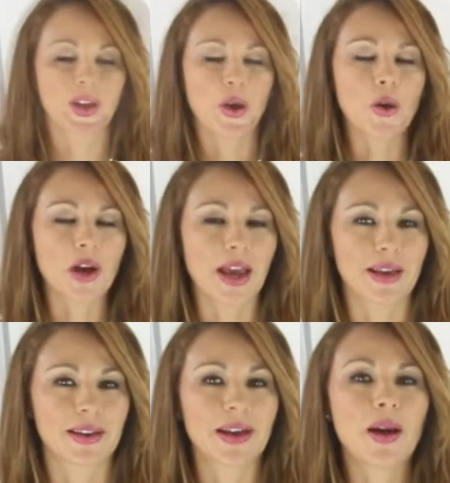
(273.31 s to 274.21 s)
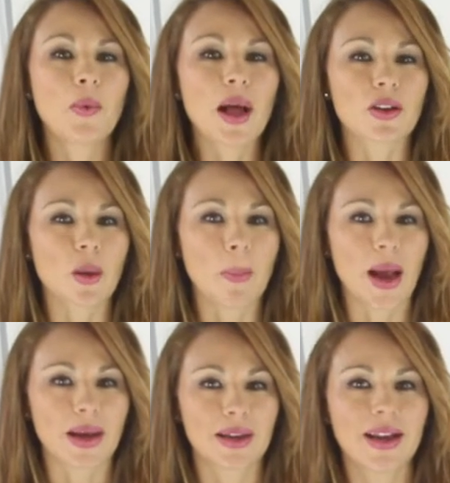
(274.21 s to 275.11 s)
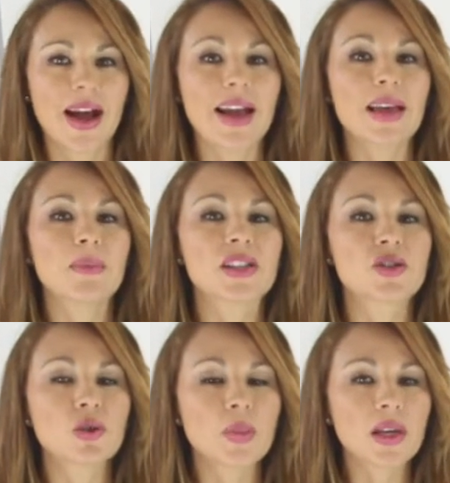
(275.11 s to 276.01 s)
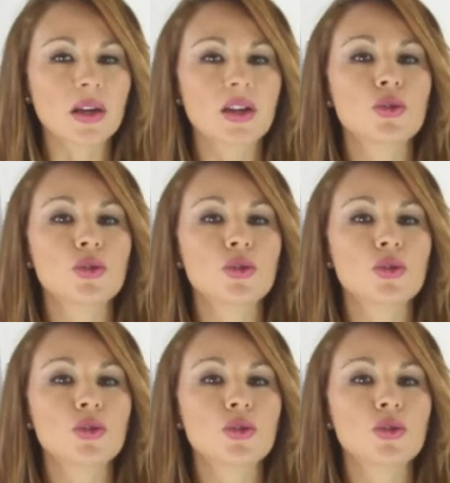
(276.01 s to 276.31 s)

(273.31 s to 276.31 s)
Okay, welcome back. I am assuming